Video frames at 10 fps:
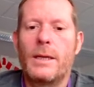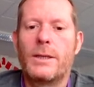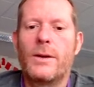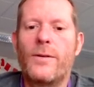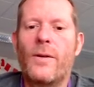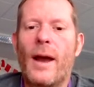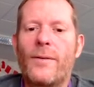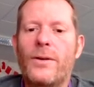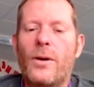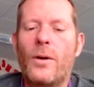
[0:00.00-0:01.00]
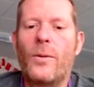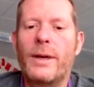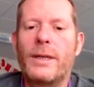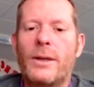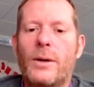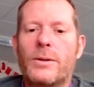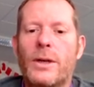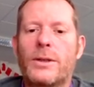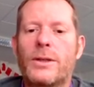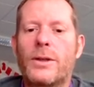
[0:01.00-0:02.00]
So if you haven't already logged
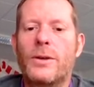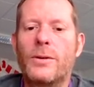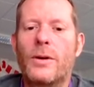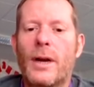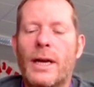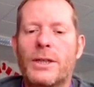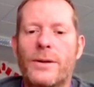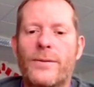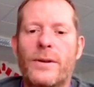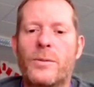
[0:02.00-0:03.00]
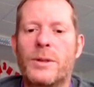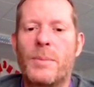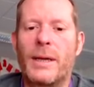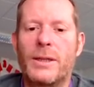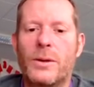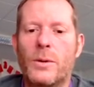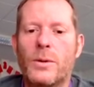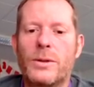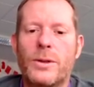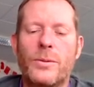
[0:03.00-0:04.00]
on to the Google Classroom for the respective
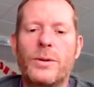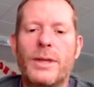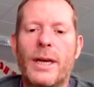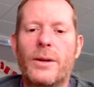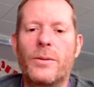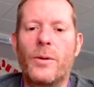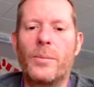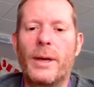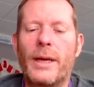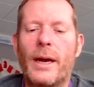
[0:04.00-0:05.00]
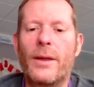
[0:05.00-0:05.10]
course, the Route A or the Route B,